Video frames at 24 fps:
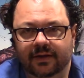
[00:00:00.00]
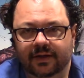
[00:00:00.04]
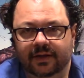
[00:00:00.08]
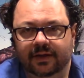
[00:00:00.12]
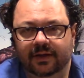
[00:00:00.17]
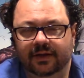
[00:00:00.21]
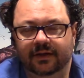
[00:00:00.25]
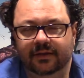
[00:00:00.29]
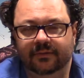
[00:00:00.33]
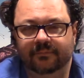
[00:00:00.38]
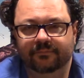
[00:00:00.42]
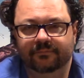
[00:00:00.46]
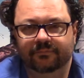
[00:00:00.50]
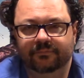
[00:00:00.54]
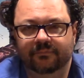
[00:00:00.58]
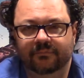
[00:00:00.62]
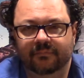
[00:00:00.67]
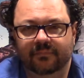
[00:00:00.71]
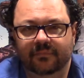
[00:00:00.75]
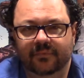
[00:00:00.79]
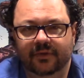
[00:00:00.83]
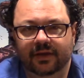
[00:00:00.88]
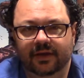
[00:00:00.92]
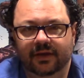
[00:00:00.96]

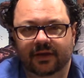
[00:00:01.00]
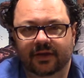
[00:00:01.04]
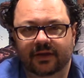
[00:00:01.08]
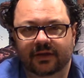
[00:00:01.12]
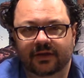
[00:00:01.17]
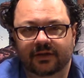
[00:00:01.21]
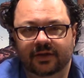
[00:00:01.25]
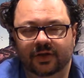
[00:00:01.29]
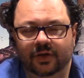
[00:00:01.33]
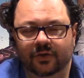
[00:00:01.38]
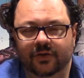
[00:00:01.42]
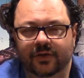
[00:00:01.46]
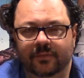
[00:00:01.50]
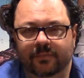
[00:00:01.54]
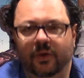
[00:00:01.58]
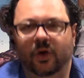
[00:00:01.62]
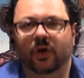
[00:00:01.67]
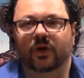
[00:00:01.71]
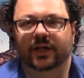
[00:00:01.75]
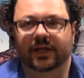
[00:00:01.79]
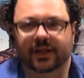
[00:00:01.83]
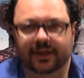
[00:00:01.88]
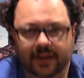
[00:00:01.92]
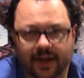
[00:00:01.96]
uh, you know in the
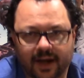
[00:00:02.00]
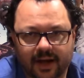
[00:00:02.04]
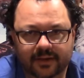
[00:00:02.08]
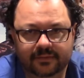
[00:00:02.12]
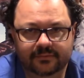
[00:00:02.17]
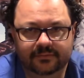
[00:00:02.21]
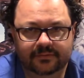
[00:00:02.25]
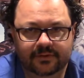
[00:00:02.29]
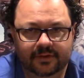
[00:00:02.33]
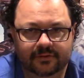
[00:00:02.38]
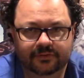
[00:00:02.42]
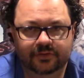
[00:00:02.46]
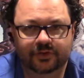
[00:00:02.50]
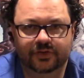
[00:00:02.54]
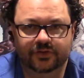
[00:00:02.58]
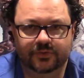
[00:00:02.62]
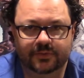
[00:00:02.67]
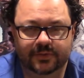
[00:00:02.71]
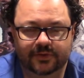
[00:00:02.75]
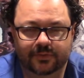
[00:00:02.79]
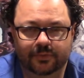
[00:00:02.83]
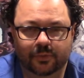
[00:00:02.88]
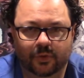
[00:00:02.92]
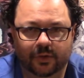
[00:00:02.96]
parking lot of
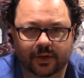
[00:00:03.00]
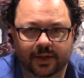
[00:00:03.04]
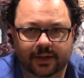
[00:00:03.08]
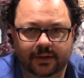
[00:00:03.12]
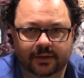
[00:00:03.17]
Christmas morning.